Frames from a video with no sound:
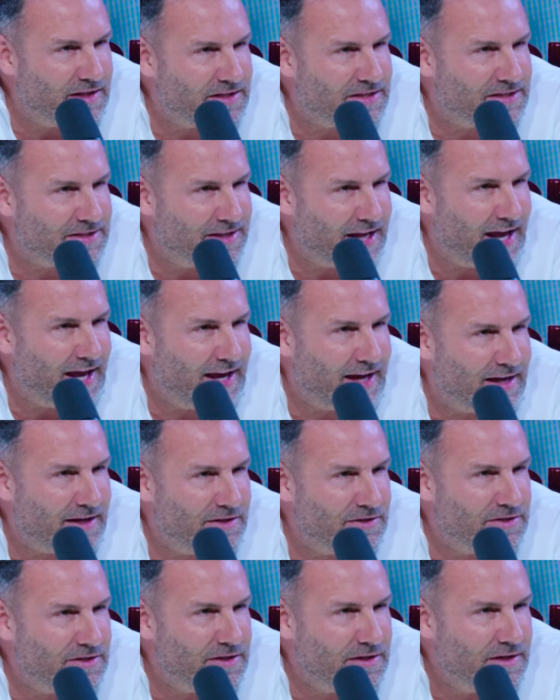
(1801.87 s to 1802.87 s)
this
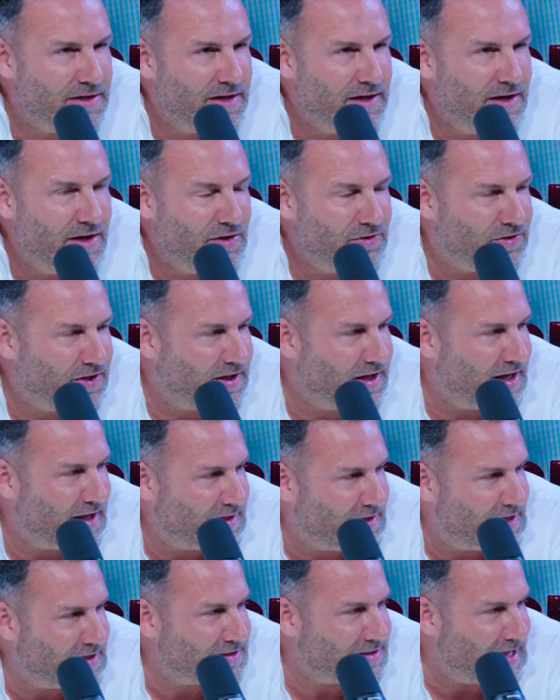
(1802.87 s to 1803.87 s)
stage to
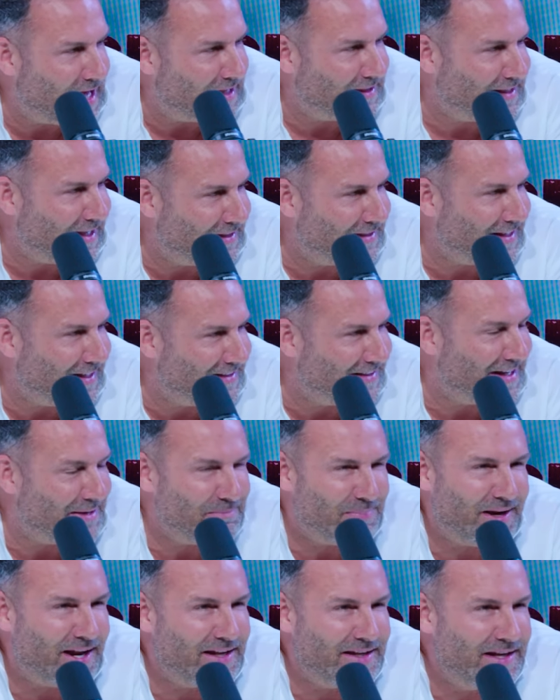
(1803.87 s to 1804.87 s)
get this that that that that
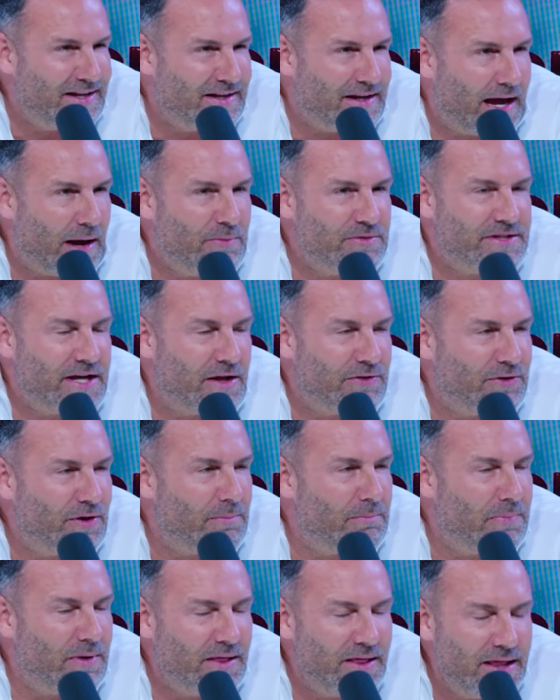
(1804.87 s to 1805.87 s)
but I didn't. I was out
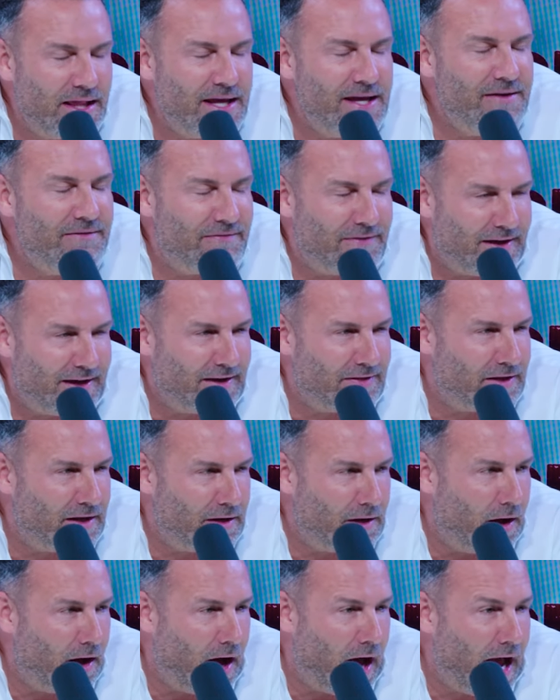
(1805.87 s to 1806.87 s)
there believing
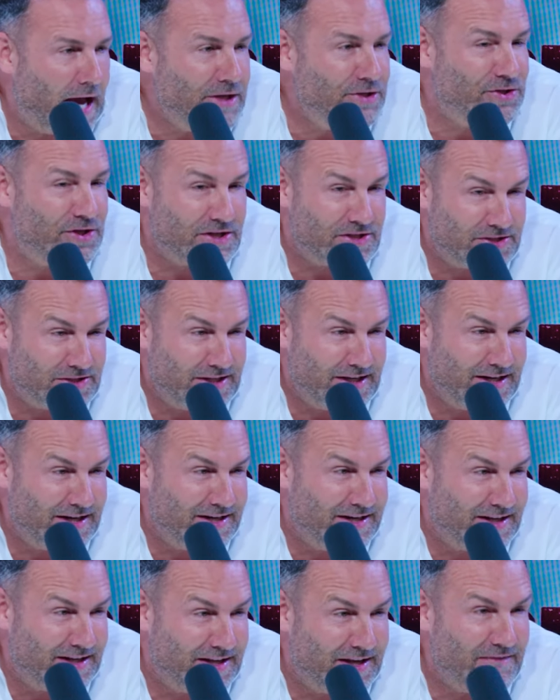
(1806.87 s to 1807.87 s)
that I just
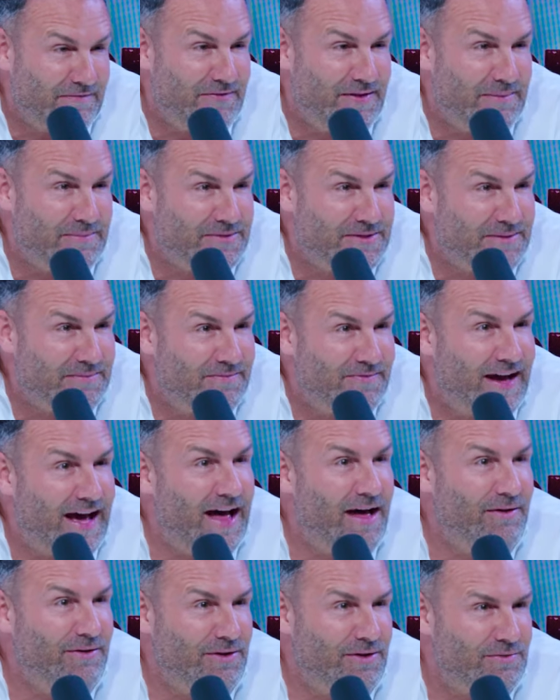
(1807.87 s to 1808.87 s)
needed to give them some
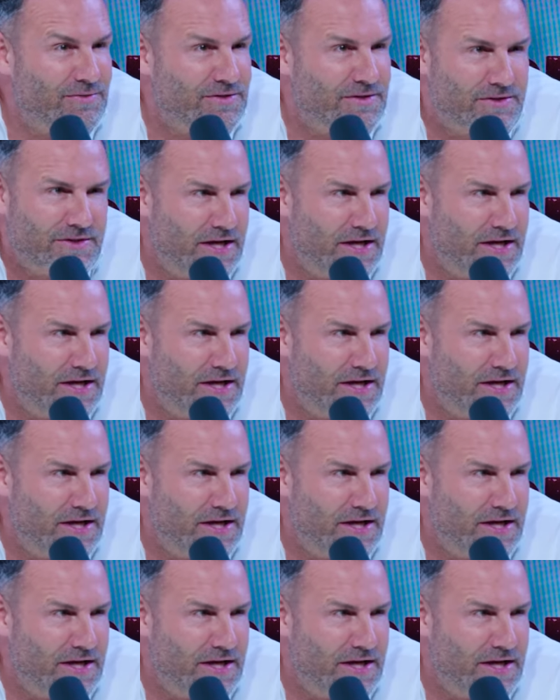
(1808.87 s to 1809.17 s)
values,